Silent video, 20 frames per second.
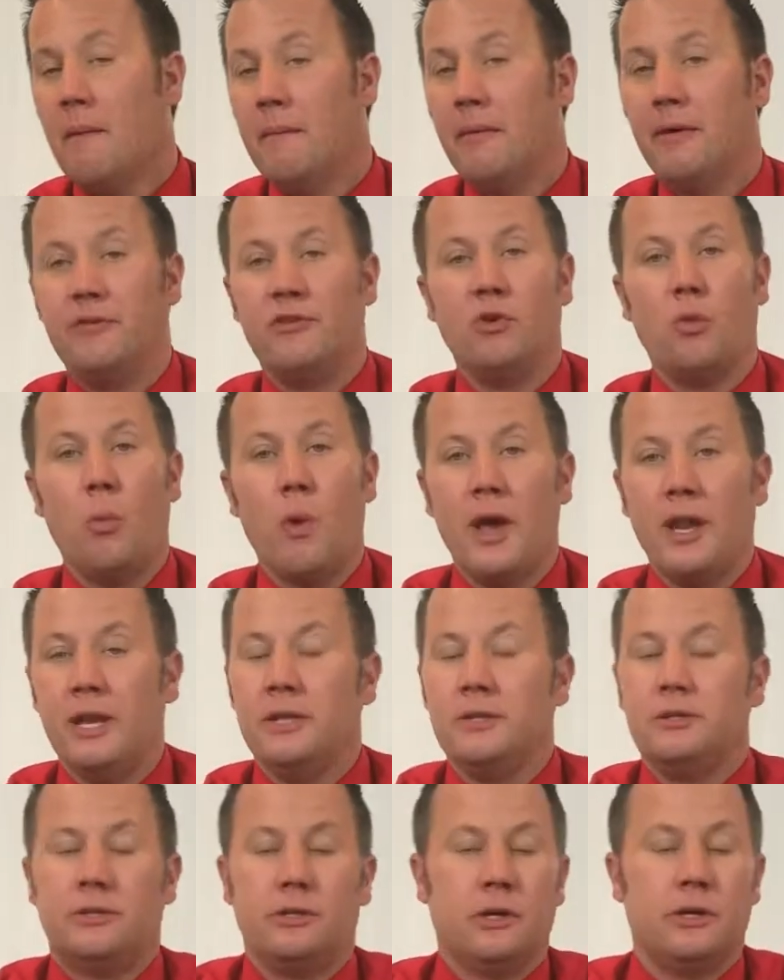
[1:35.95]
But if you went
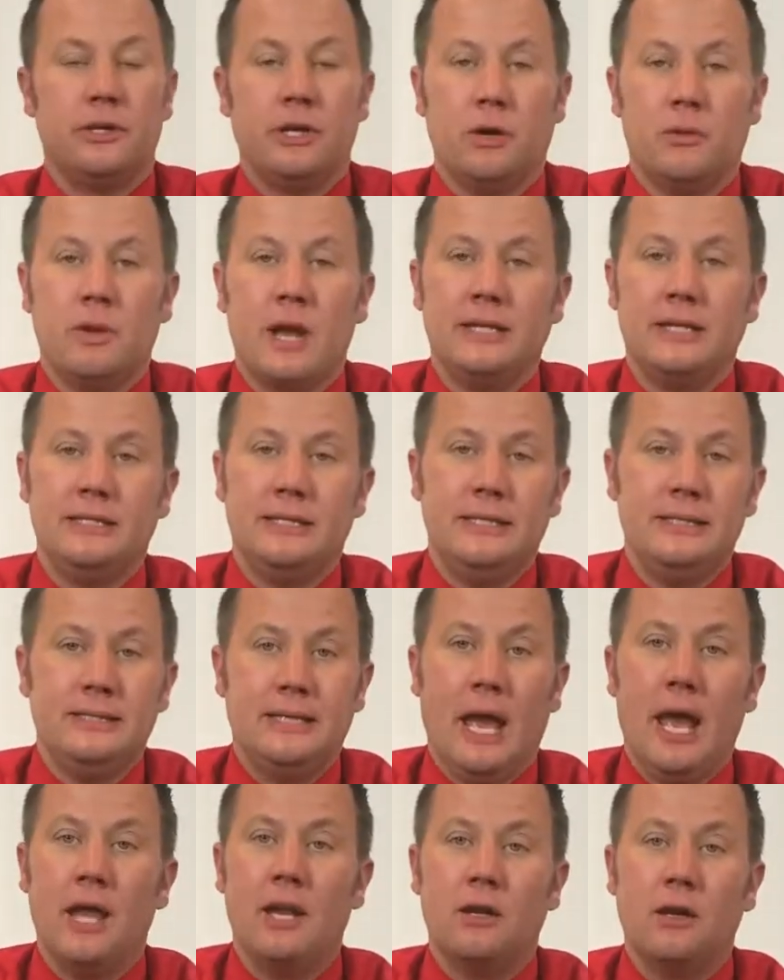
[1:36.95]
into
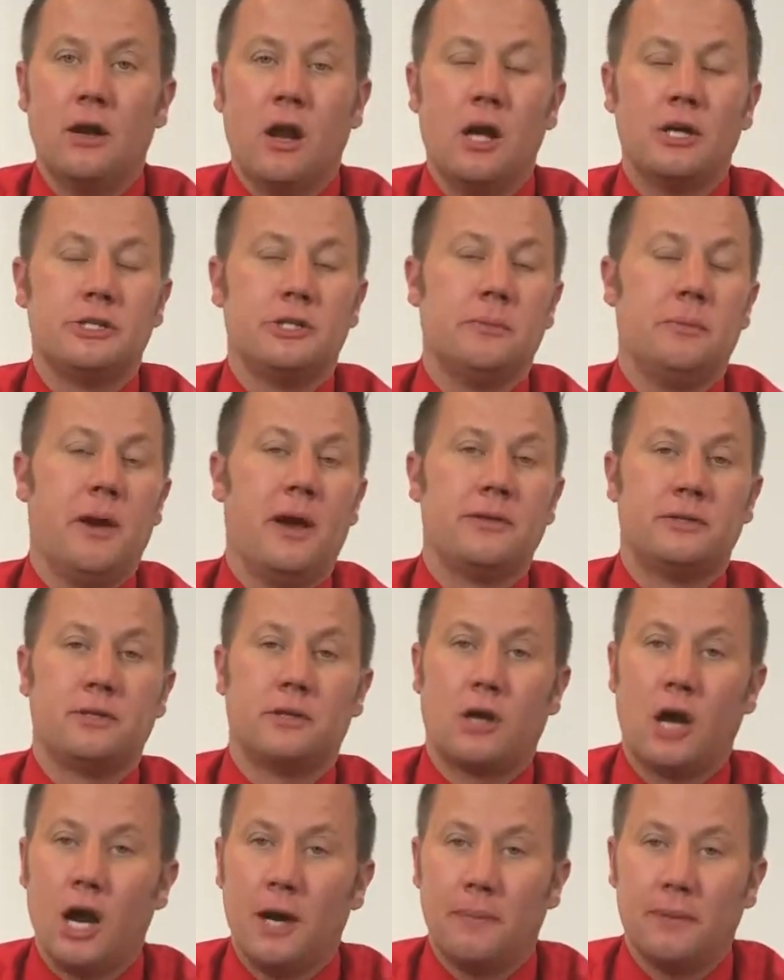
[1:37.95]
1910 and osteopaths
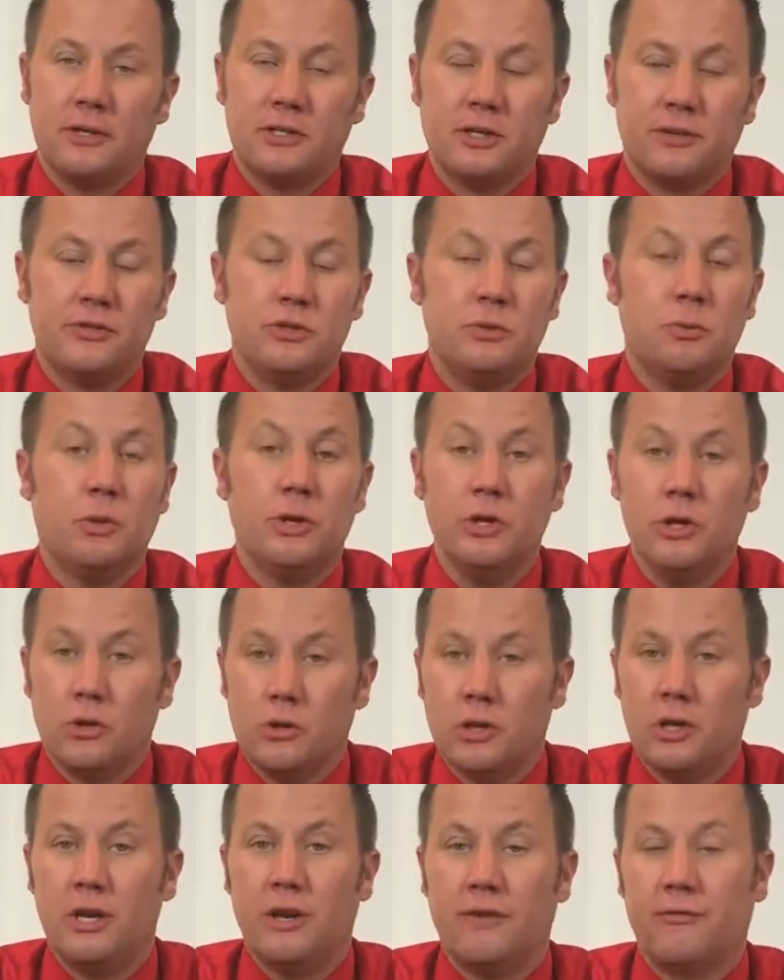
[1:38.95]
and chiropractors, obviously you wouldn't know
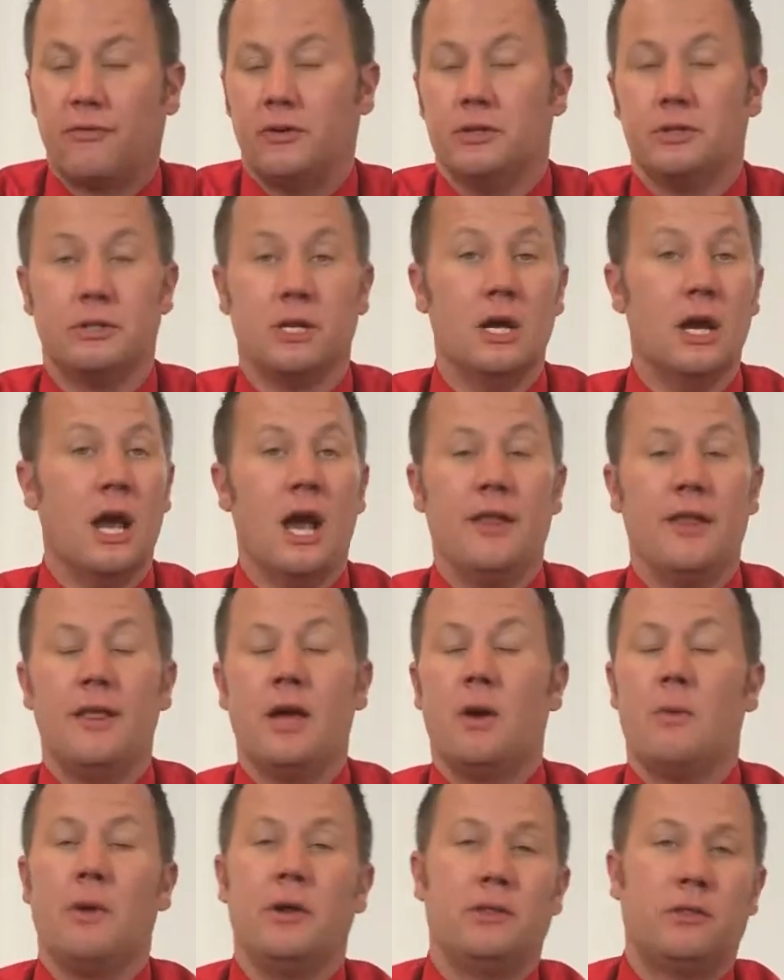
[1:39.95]
the difference. And
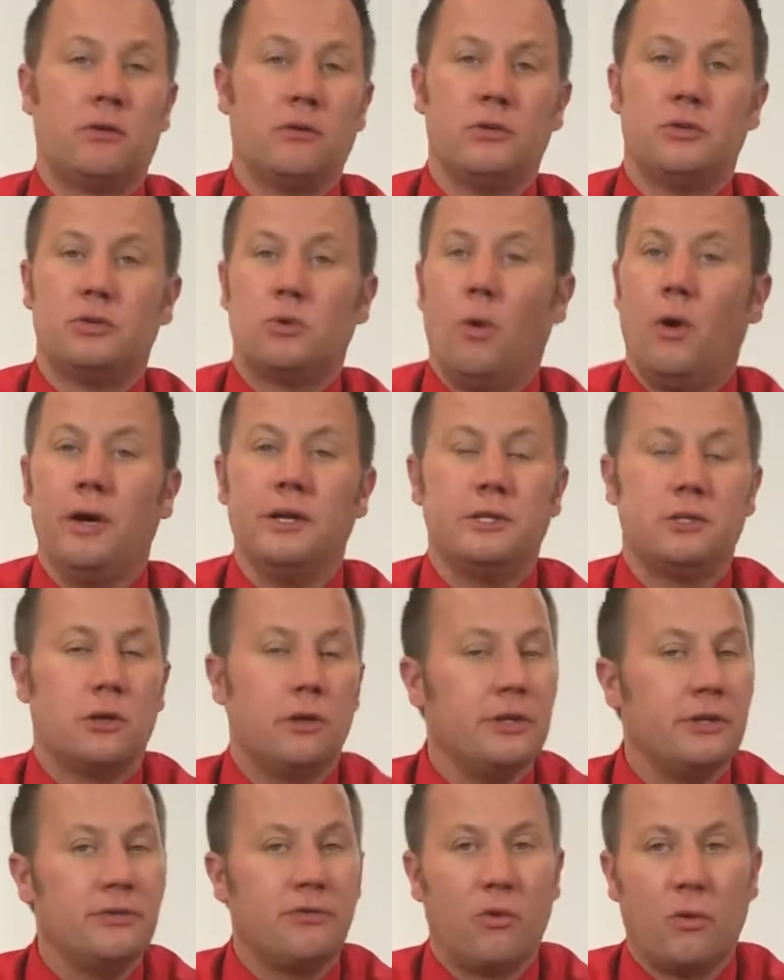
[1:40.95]
that went through the 20s,
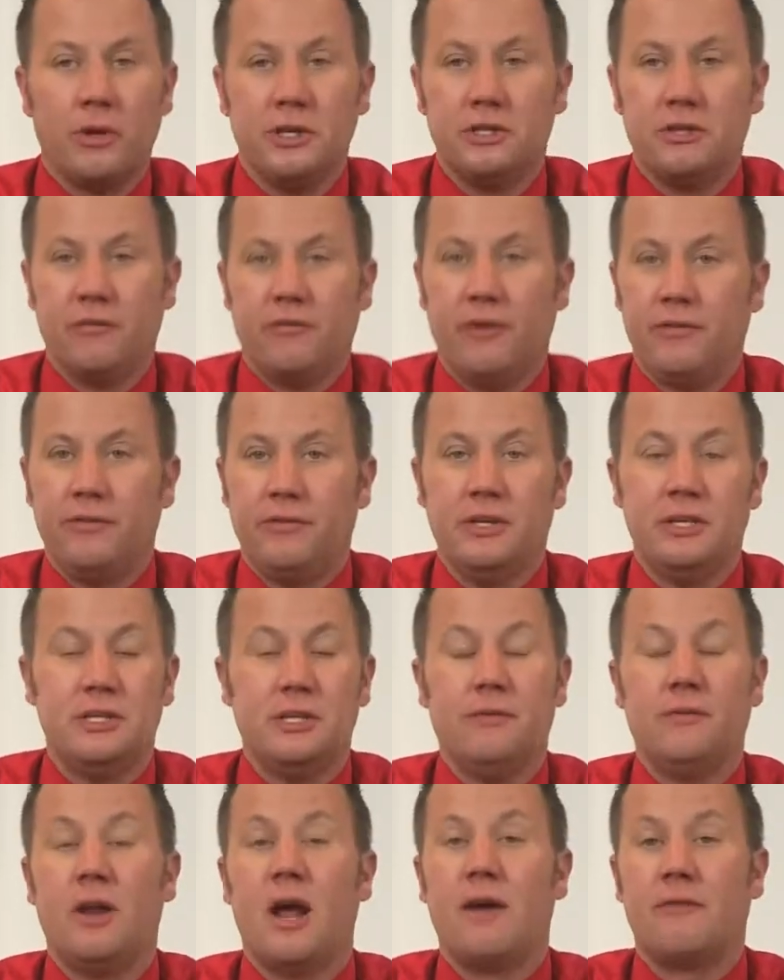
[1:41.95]
30s, 40s, and 50s,
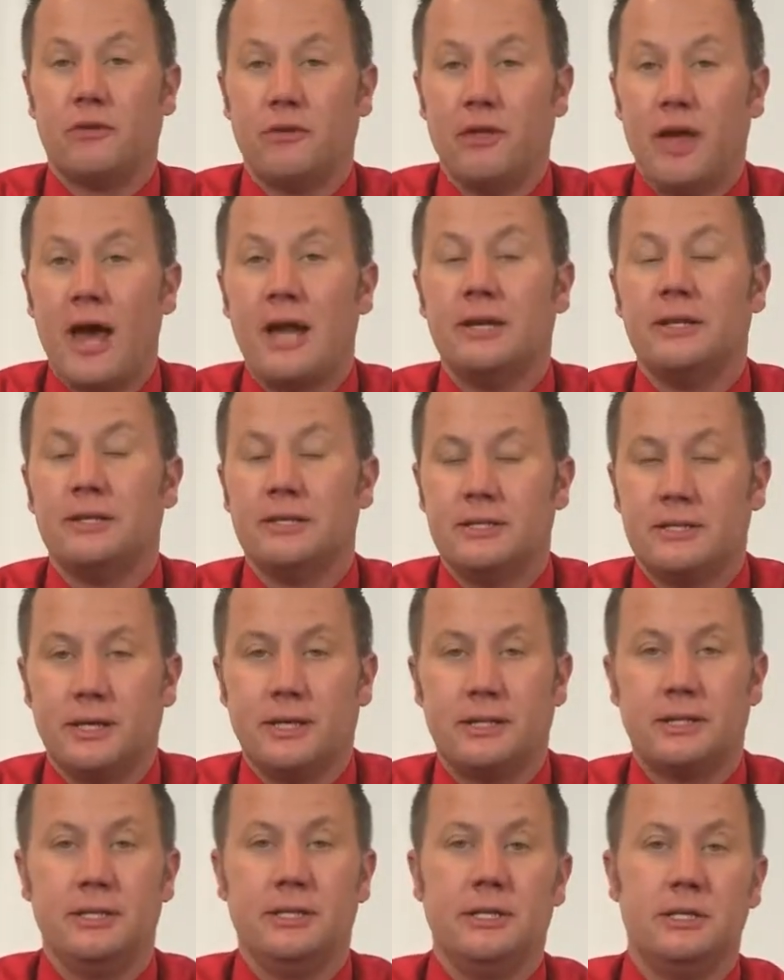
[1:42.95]
even after that into the
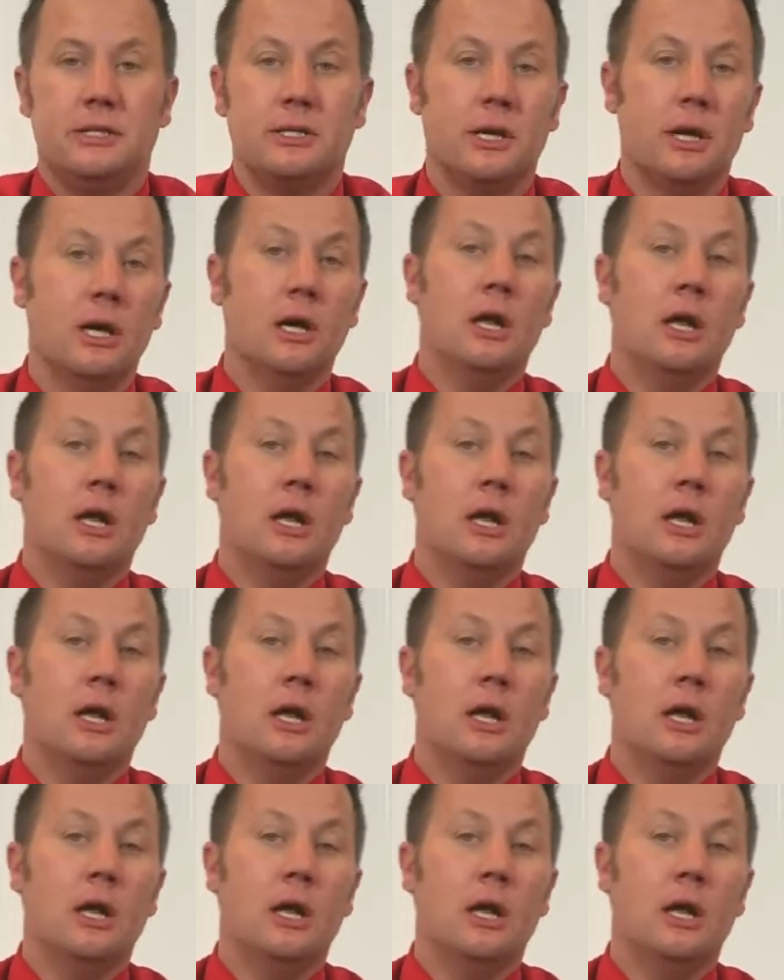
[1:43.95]
60s.